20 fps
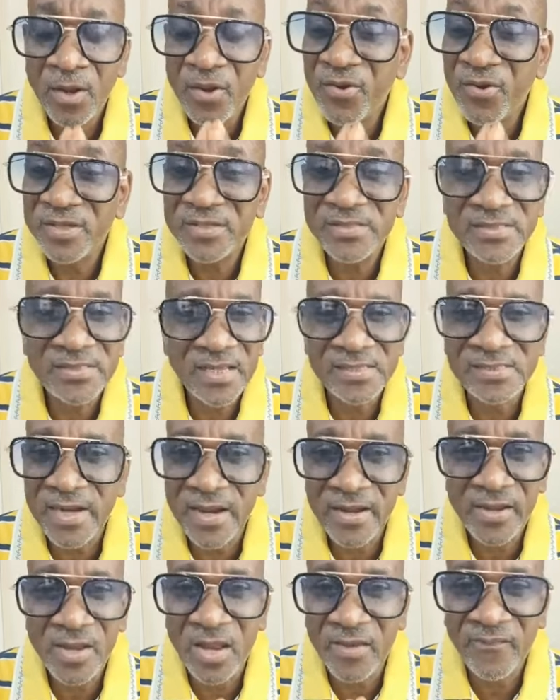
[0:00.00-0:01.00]
Christians
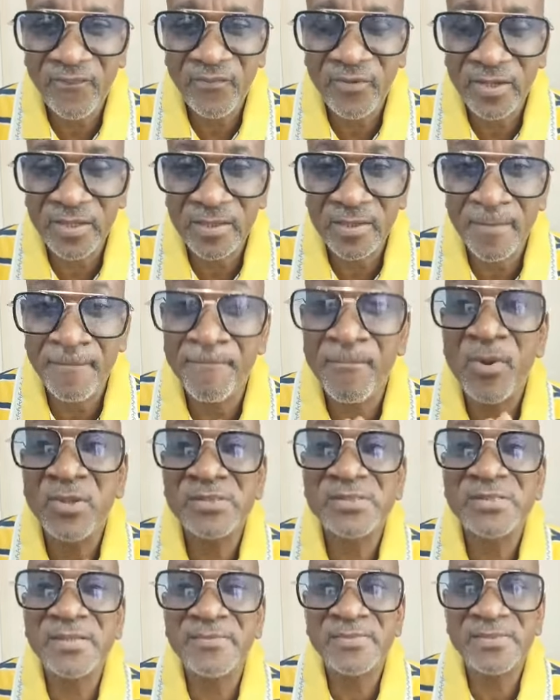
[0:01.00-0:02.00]
are not free.
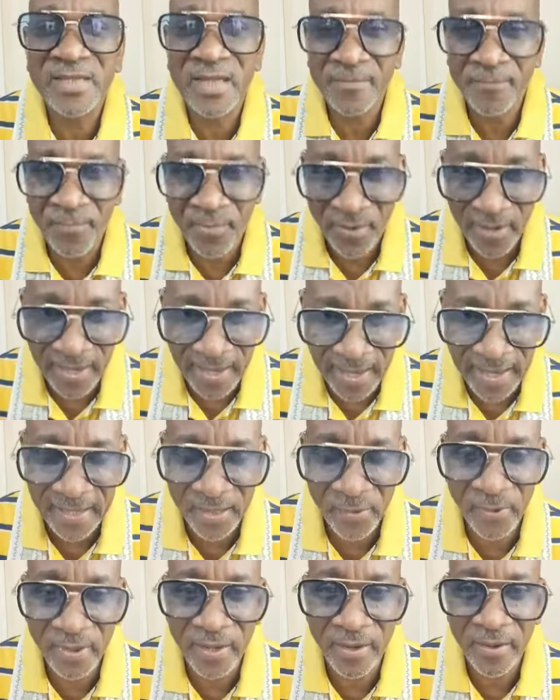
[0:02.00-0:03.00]
Muslims can pray
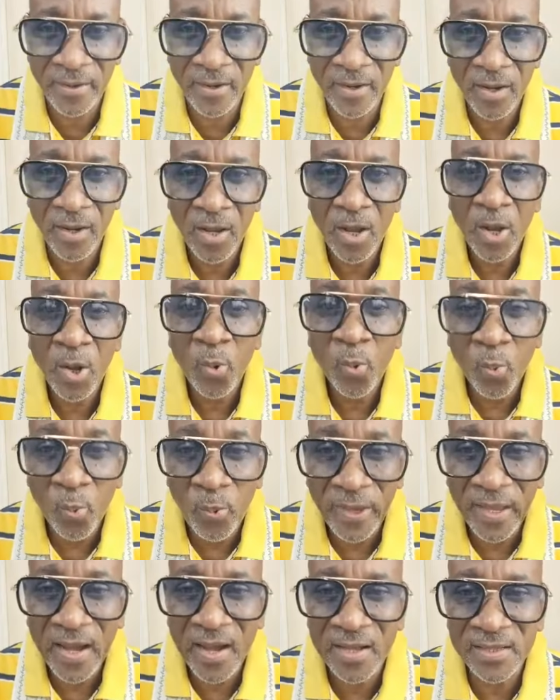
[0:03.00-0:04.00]
anywhere.
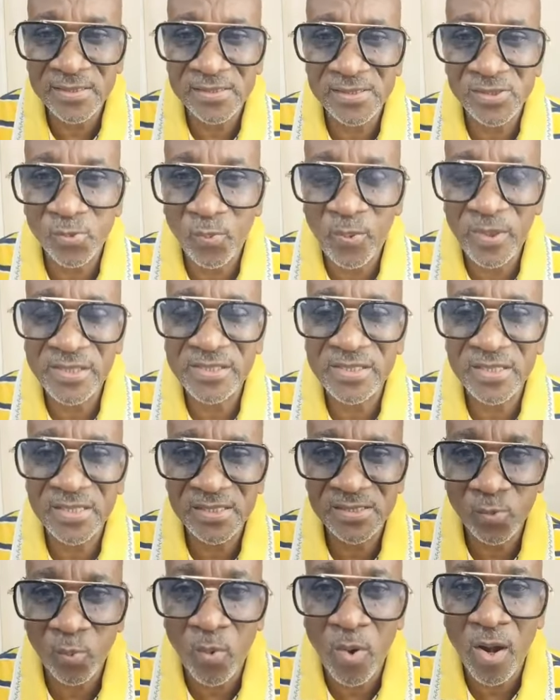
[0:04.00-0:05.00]
Wiccans,
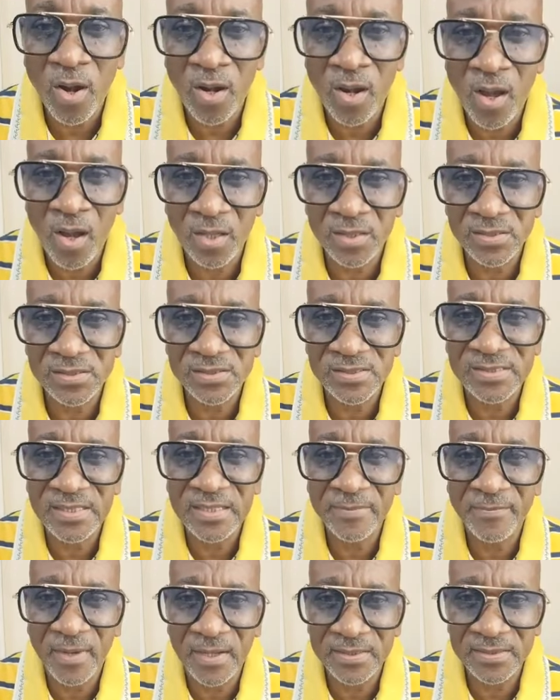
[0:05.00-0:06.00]
witches, warlocks,
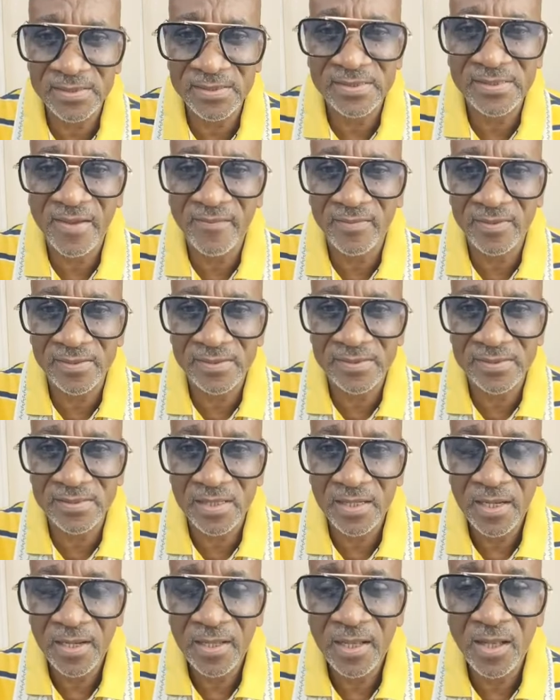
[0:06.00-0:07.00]
demons,
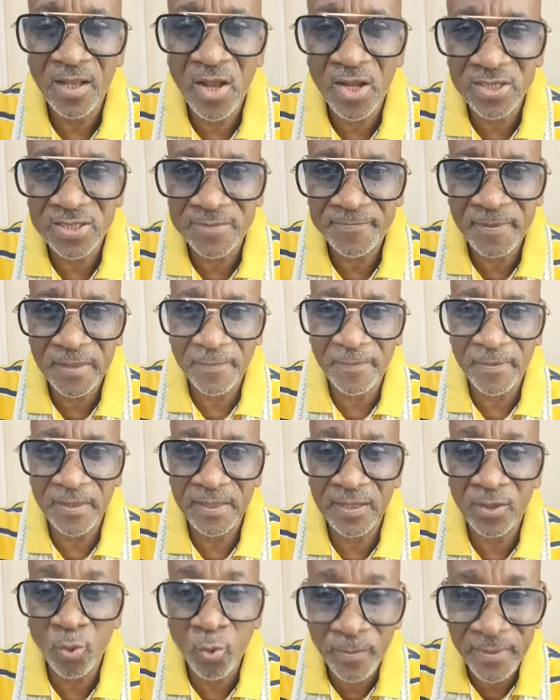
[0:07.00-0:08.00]
devils, lodge people,
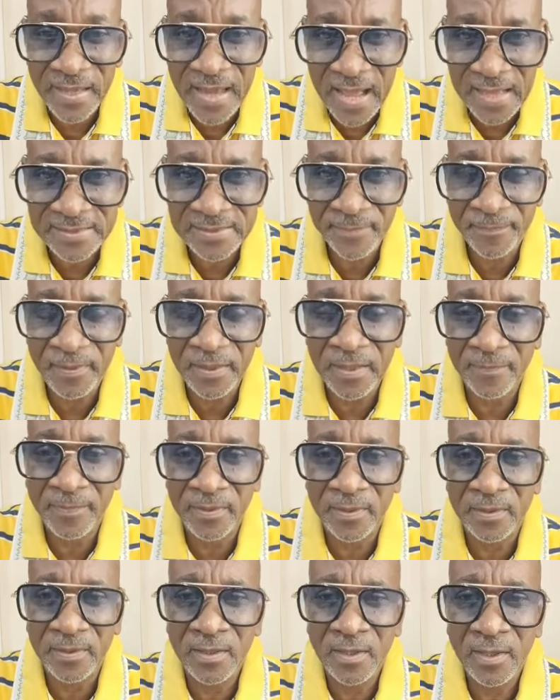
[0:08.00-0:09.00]
Illuminati
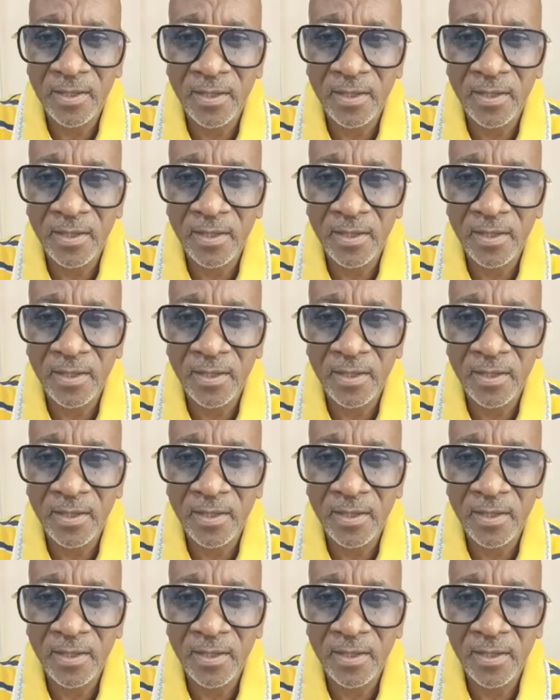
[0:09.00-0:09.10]
people,